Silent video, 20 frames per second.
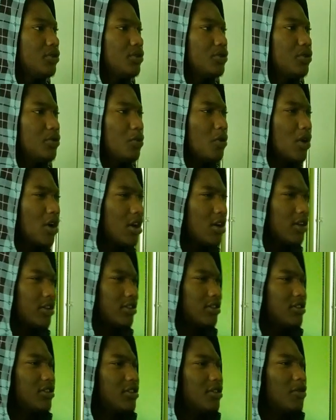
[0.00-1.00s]
The one?
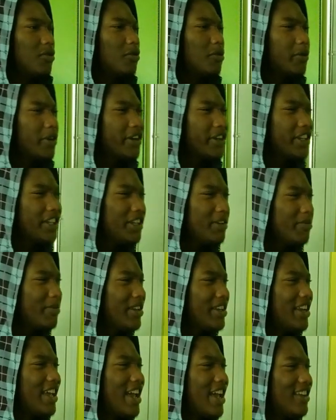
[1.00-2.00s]
Where he
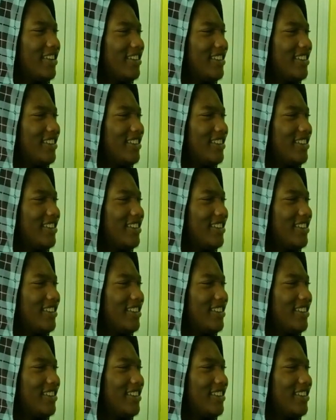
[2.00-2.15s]
been at?